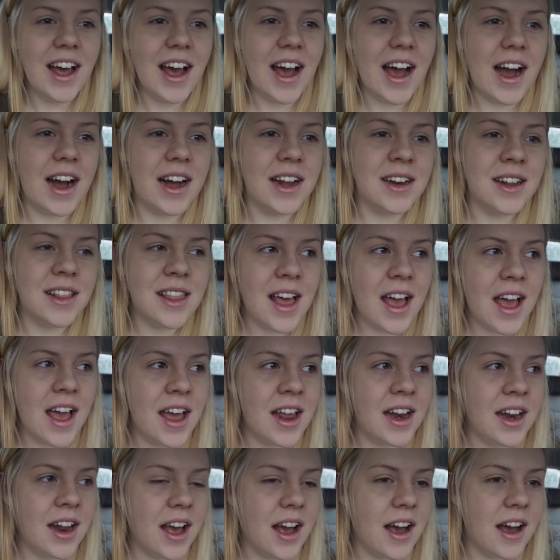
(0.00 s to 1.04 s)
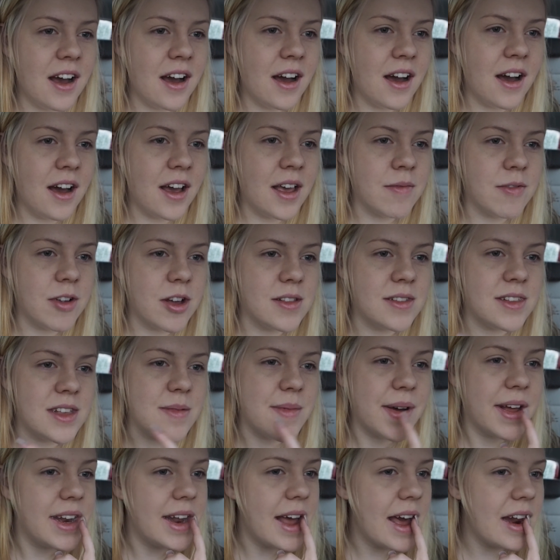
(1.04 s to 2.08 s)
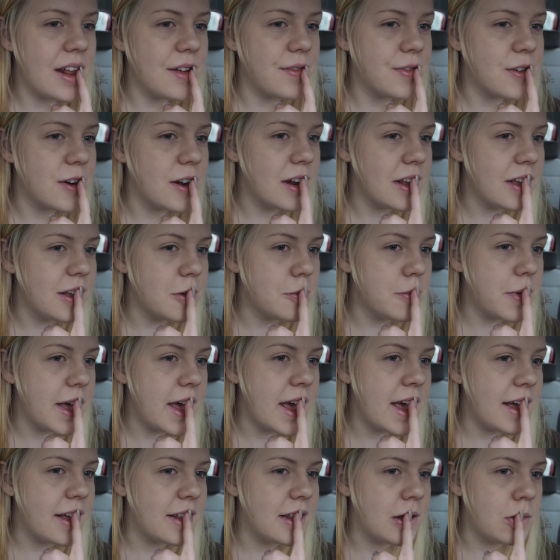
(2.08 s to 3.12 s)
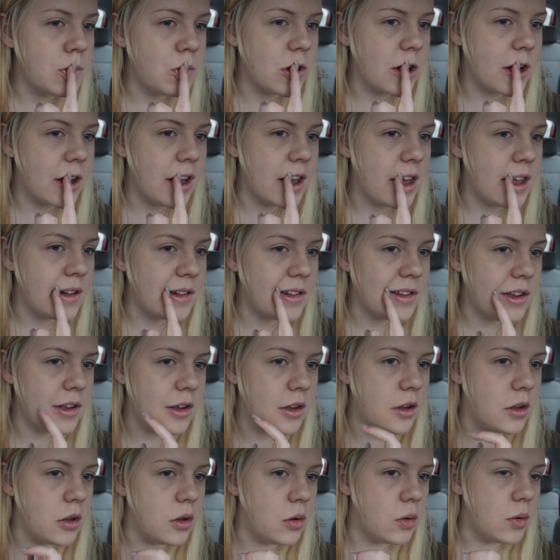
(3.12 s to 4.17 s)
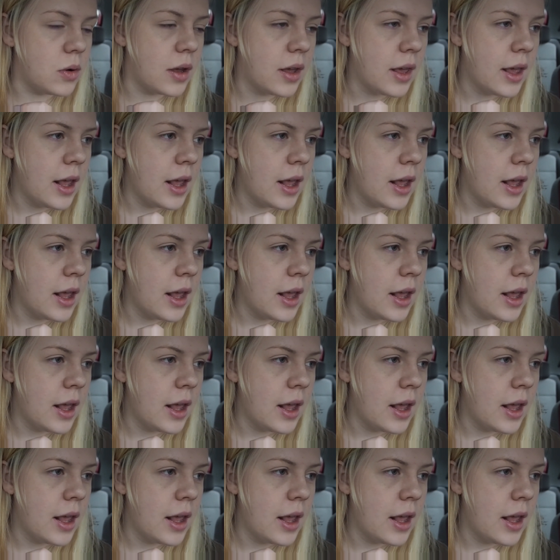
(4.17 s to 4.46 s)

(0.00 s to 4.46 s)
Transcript: And then I'm going to see my Nana for a little bit, and then we're going to